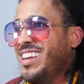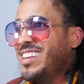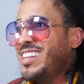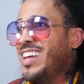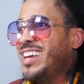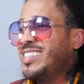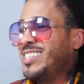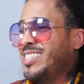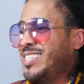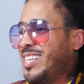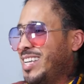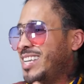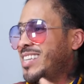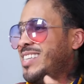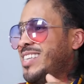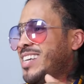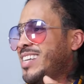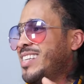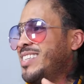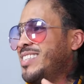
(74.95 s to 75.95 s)
he like sick
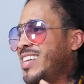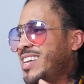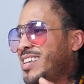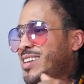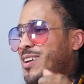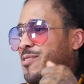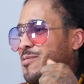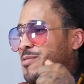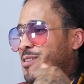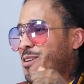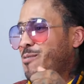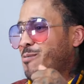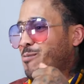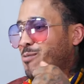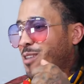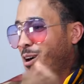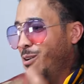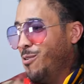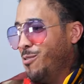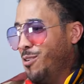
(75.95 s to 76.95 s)
of niggas like, yo, go
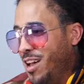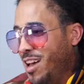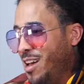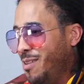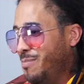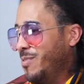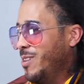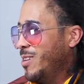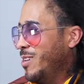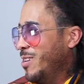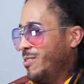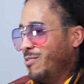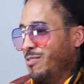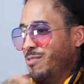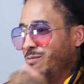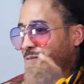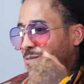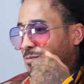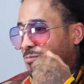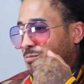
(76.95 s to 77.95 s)
load up,
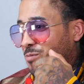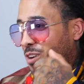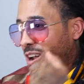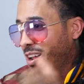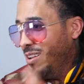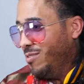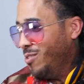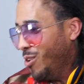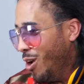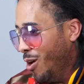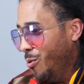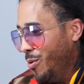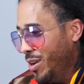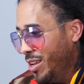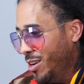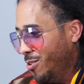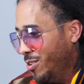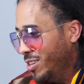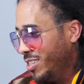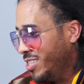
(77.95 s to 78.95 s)
run, go
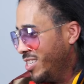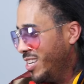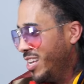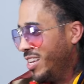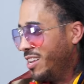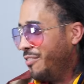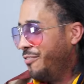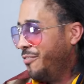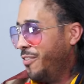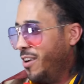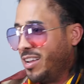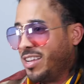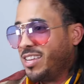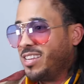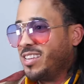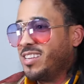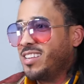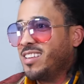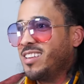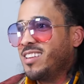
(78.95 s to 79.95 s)
in on this nigga, fuck
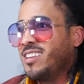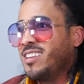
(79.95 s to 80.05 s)
it.